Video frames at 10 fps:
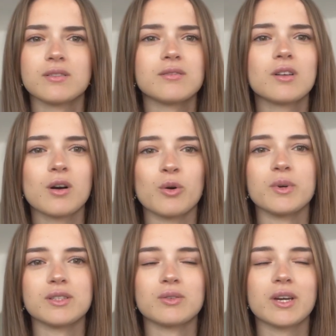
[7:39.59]

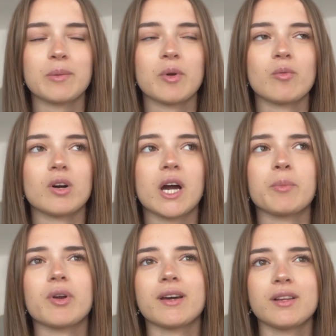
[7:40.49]
don't get me wrong,
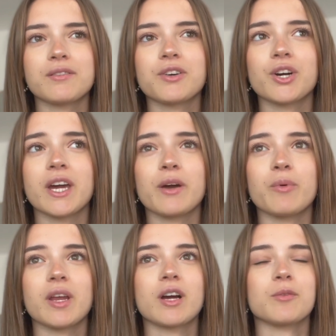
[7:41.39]
but I love cooking
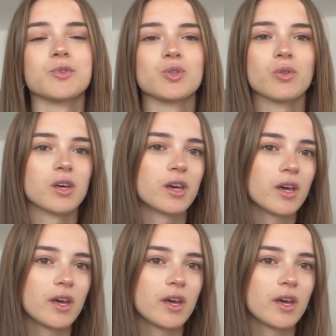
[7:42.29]
when it comes to the